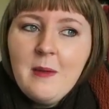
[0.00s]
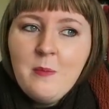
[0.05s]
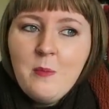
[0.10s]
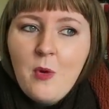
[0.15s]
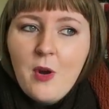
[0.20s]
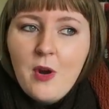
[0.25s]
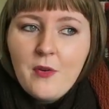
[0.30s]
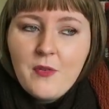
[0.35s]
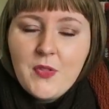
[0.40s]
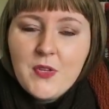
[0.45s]

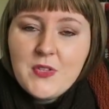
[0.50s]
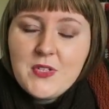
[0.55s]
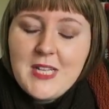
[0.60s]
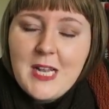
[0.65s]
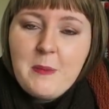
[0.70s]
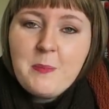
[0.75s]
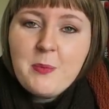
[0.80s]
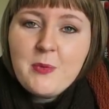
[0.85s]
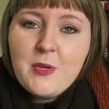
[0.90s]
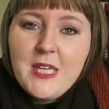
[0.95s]
more of the
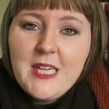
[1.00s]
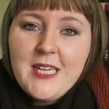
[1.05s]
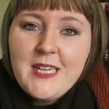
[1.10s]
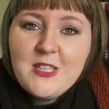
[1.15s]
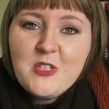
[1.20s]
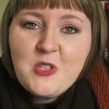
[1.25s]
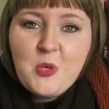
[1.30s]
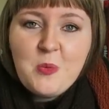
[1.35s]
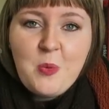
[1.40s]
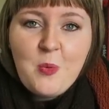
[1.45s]
slippery
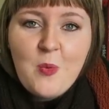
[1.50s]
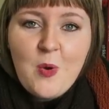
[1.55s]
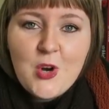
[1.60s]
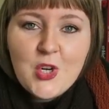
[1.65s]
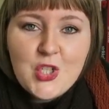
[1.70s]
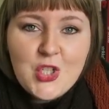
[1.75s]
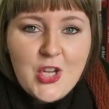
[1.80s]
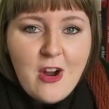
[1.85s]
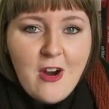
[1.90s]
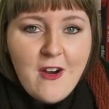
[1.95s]

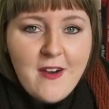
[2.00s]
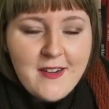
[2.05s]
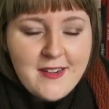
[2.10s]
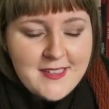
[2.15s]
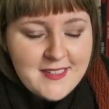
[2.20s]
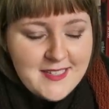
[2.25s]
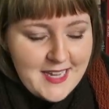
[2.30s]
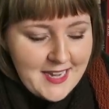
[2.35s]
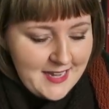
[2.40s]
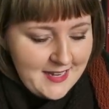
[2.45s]
superwash
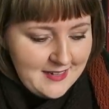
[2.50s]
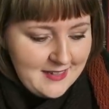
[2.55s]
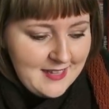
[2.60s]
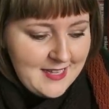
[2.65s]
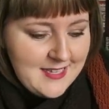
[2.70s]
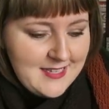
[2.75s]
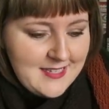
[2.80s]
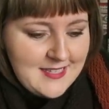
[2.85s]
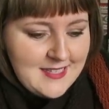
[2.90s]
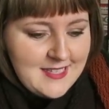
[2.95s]
yarns, and
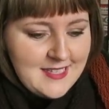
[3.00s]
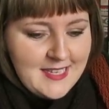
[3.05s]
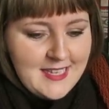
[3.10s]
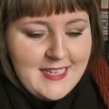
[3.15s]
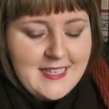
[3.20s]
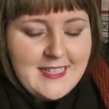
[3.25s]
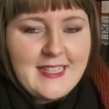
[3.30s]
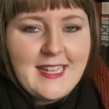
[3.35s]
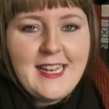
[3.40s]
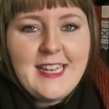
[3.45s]
this
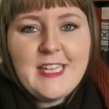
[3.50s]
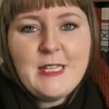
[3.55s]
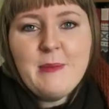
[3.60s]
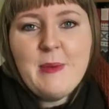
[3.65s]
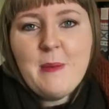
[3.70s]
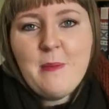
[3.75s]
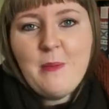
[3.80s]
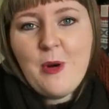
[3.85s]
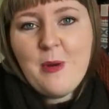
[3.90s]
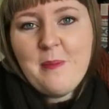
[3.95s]
is a little
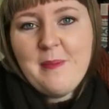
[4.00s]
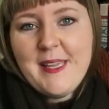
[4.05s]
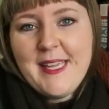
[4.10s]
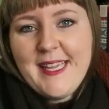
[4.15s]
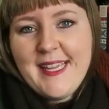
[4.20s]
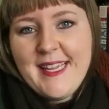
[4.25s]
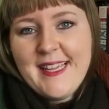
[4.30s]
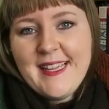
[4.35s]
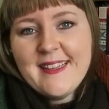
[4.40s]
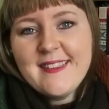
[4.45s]
bit more
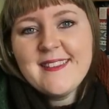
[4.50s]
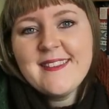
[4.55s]
me.